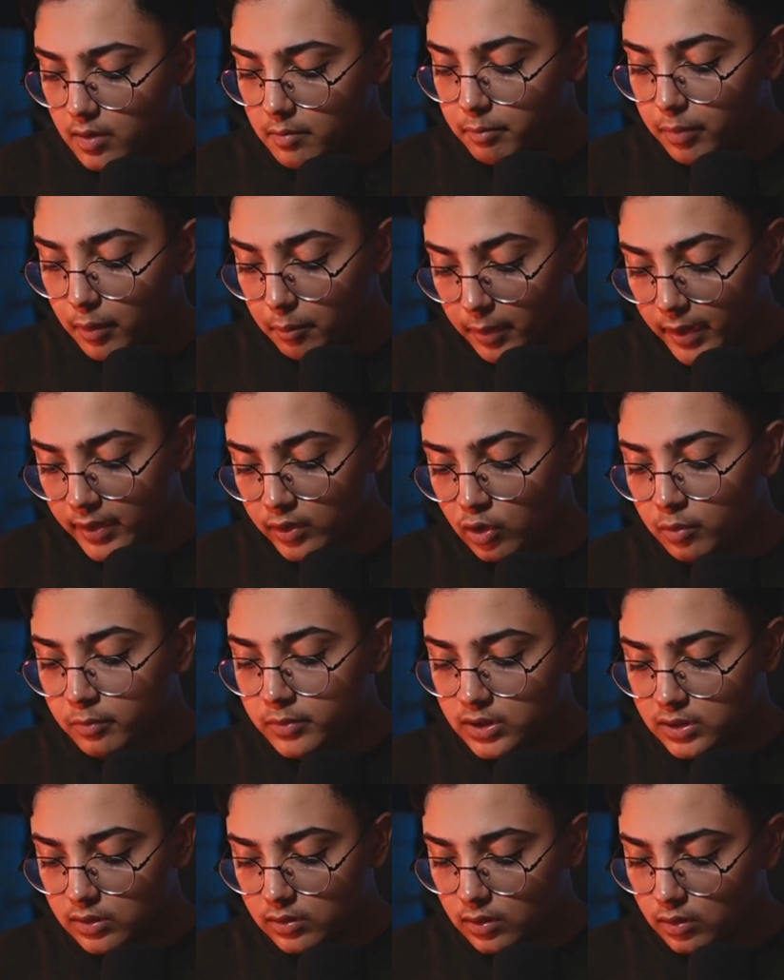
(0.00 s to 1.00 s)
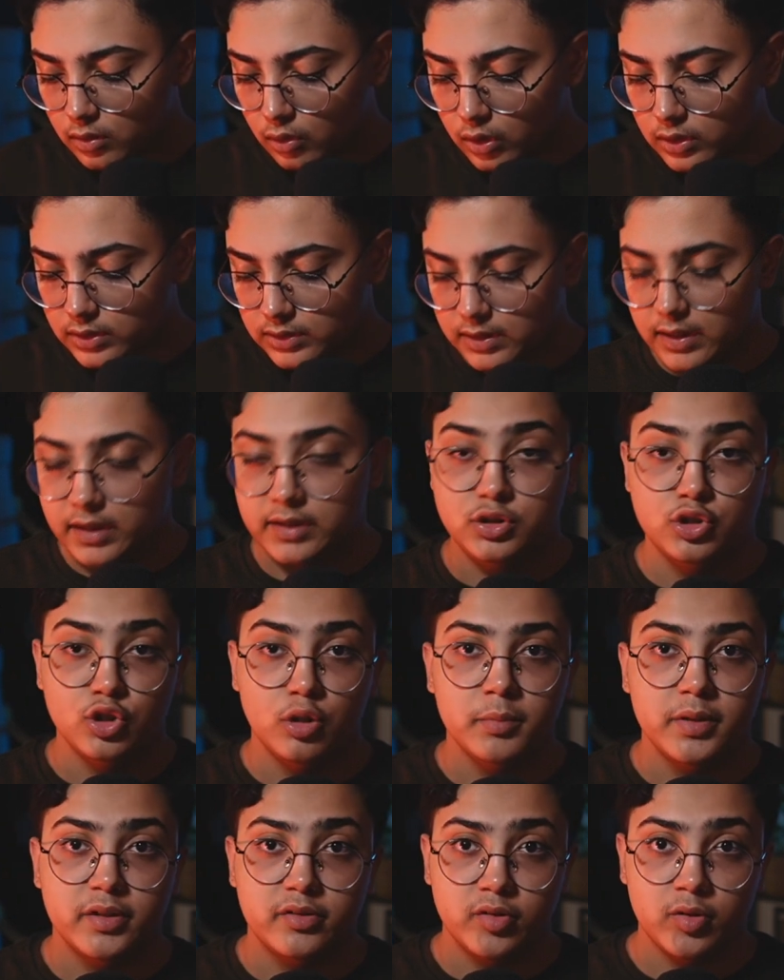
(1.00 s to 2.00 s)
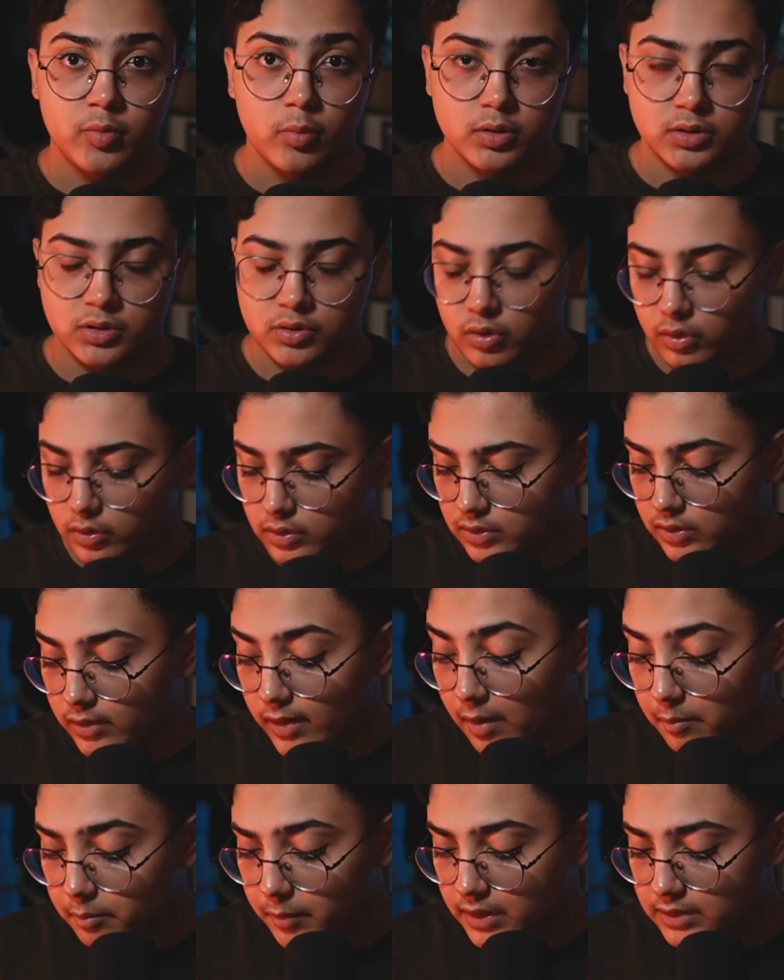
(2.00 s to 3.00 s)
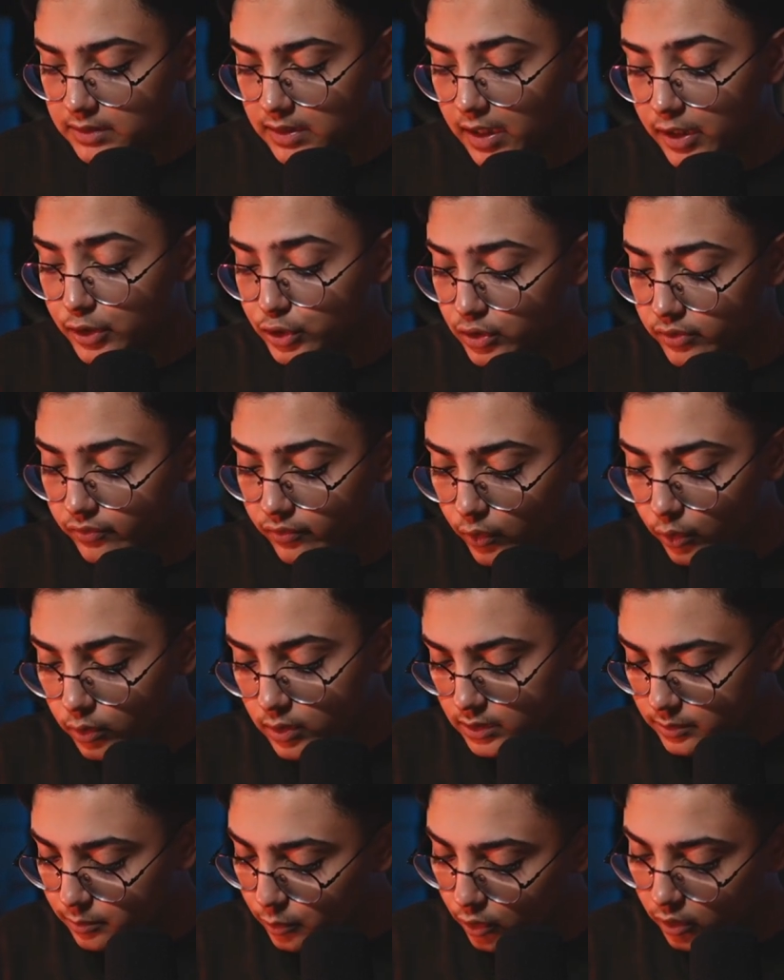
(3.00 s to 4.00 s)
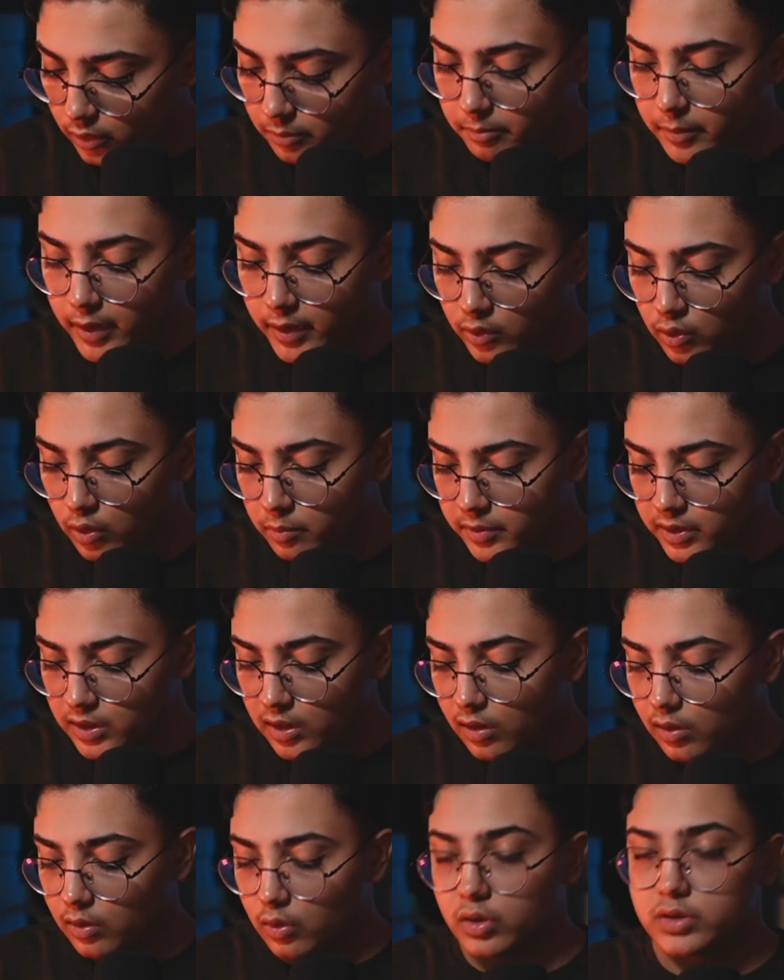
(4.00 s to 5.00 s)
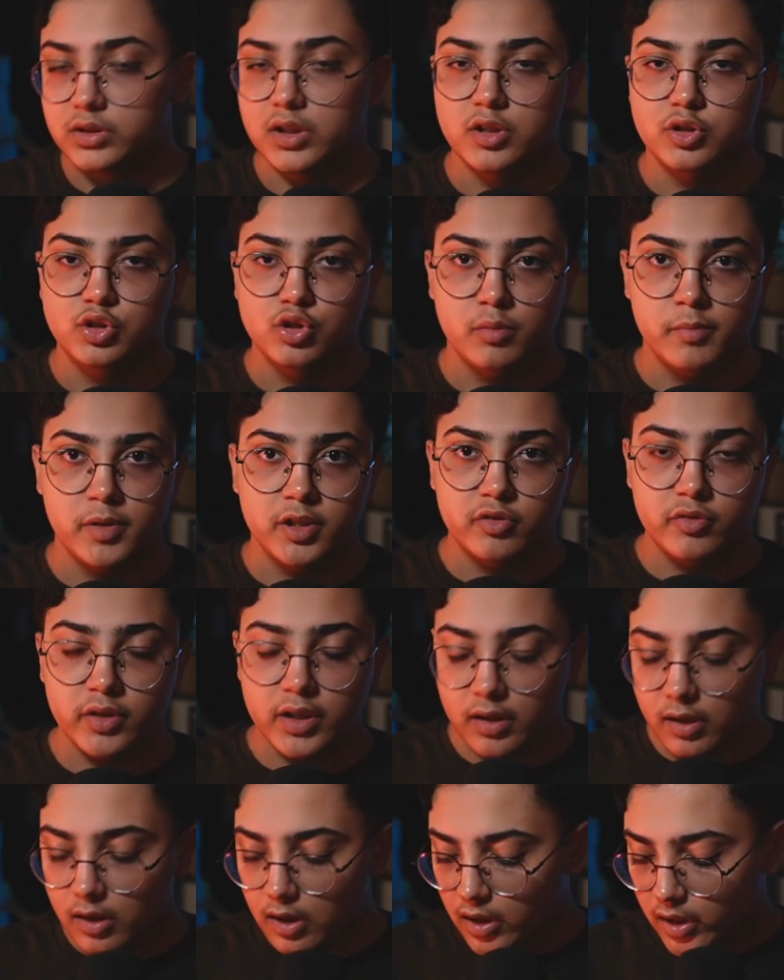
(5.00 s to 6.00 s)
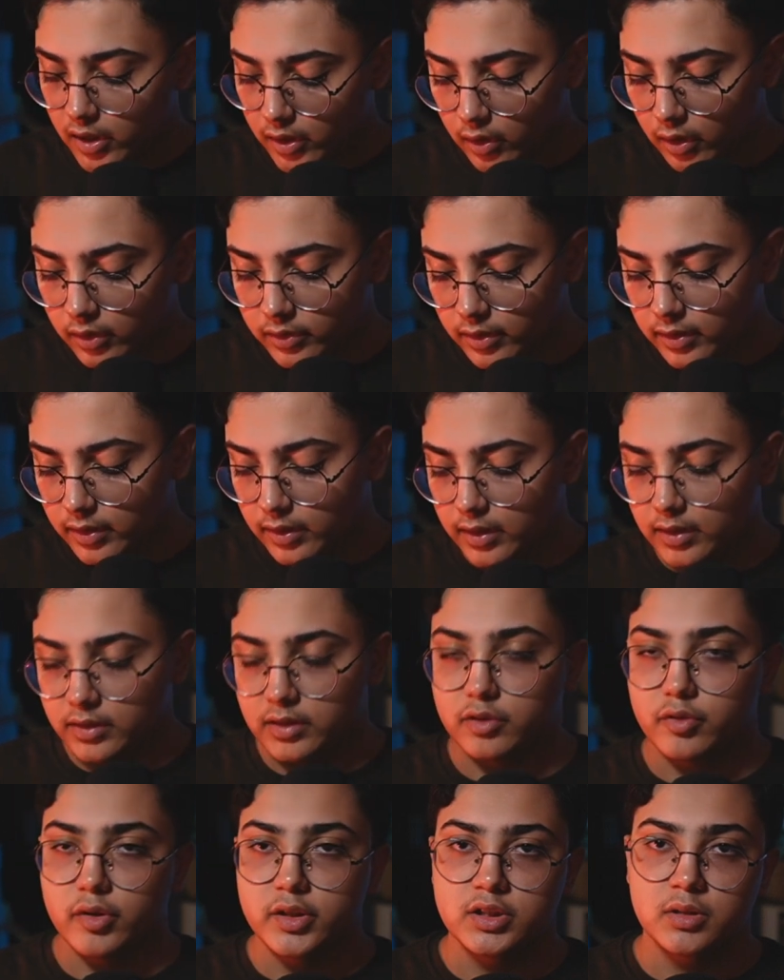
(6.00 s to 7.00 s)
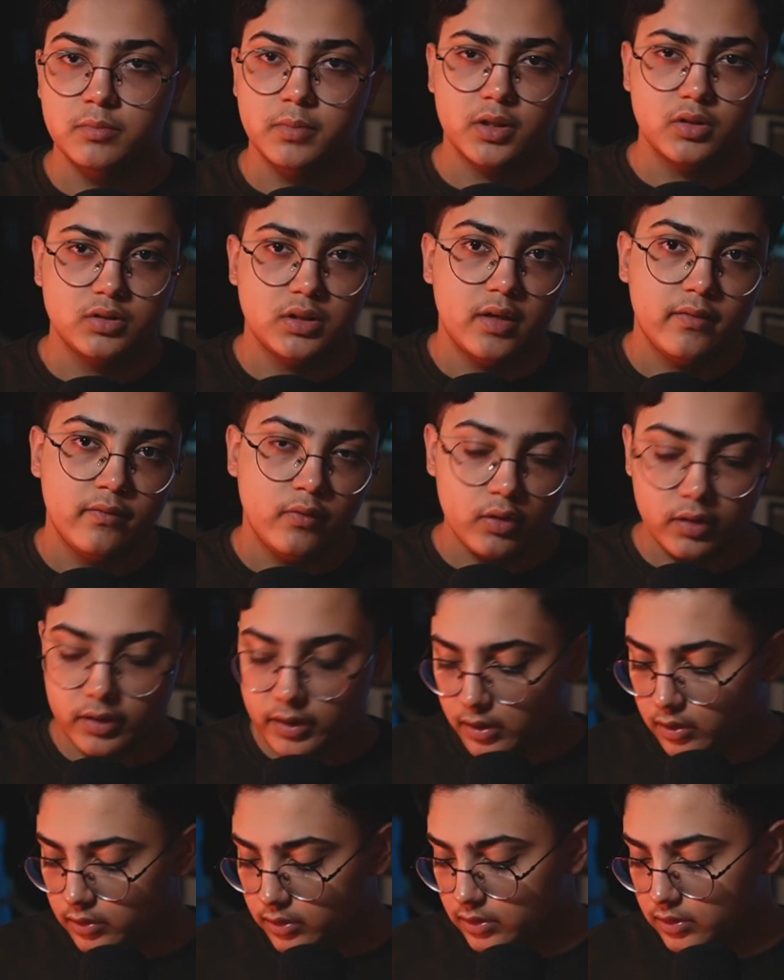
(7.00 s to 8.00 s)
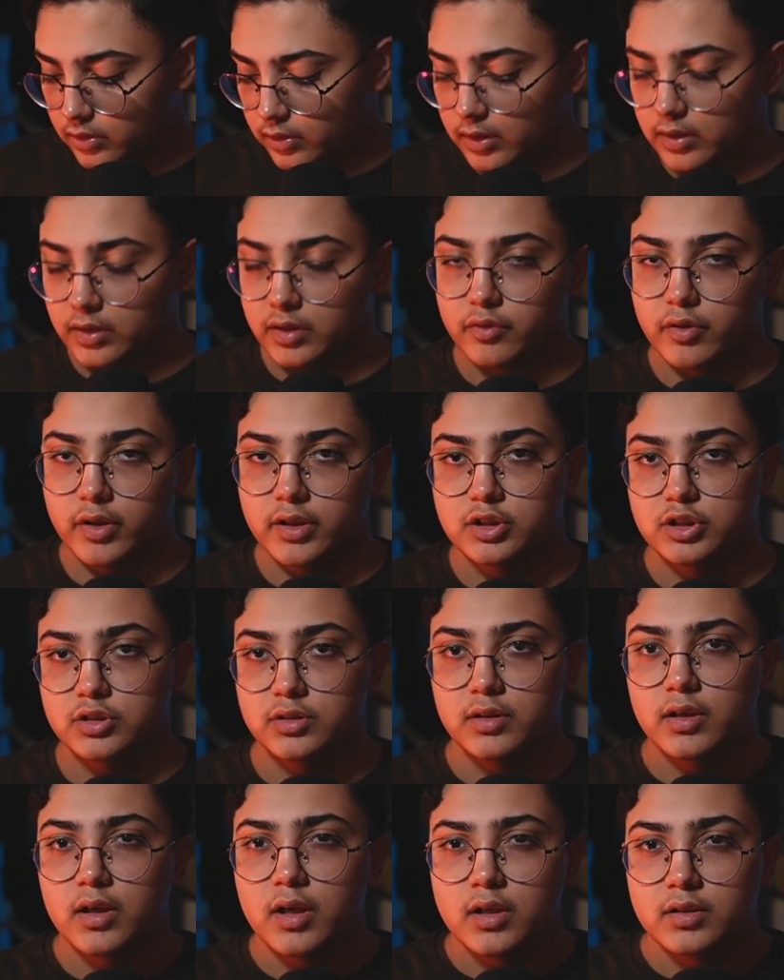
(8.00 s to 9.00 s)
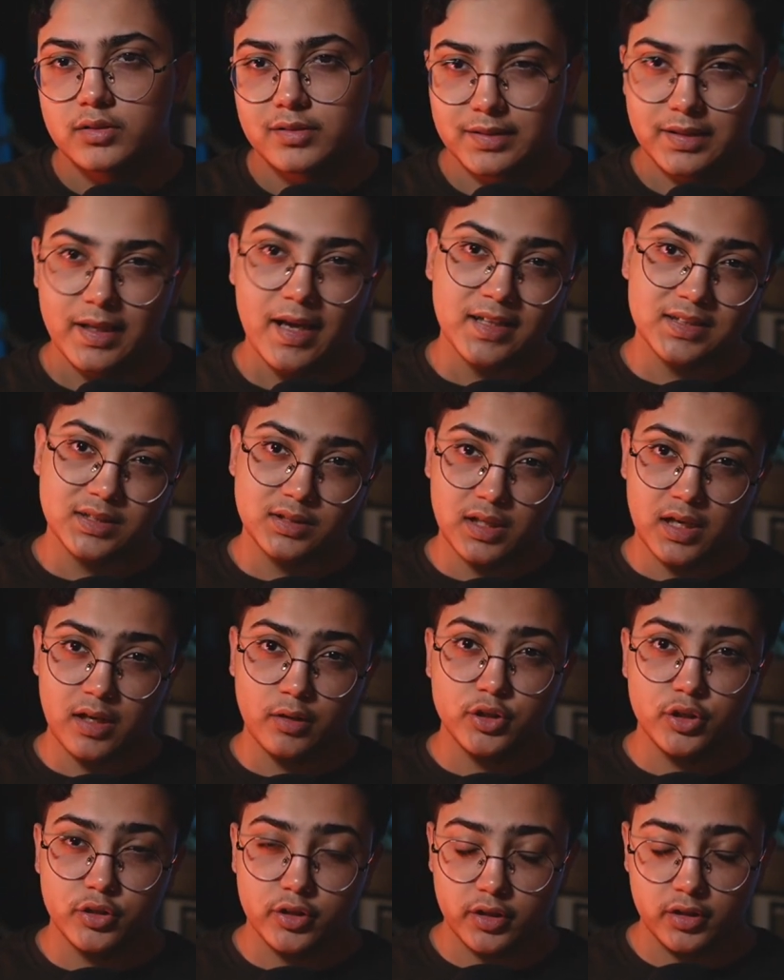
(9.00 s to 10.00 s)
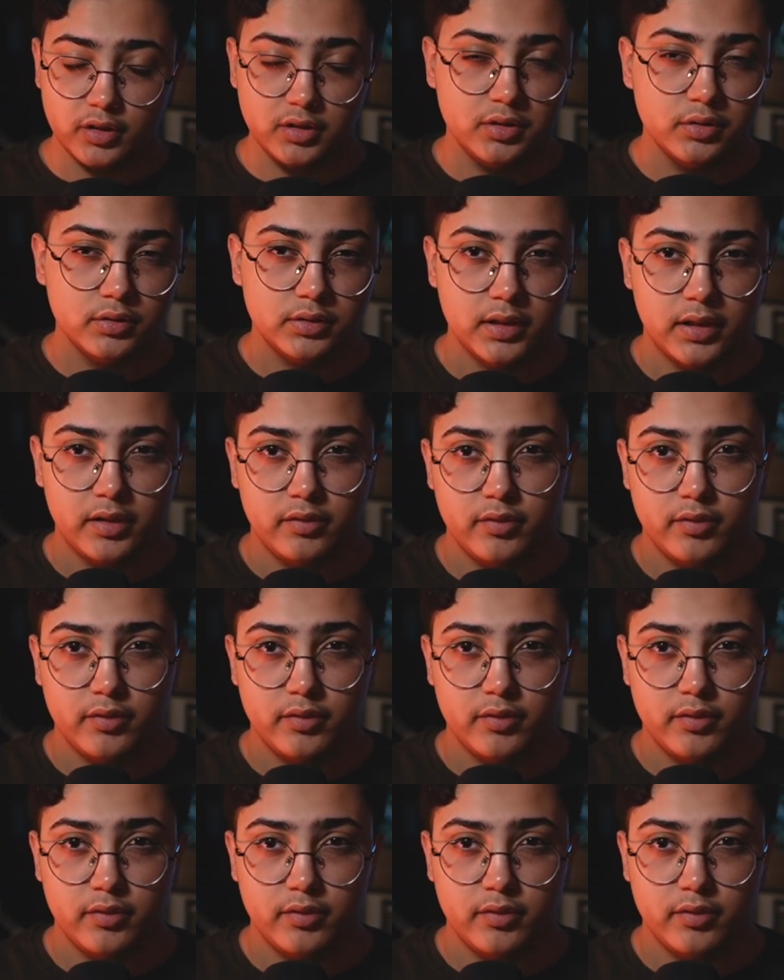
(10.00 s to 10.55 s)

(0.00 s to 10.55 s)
but binomial, logs, and geometry was not. So that means I should focus more on binomial, logs, and geometry rather than integration, because I've already understood integration. So that's how you're going to use a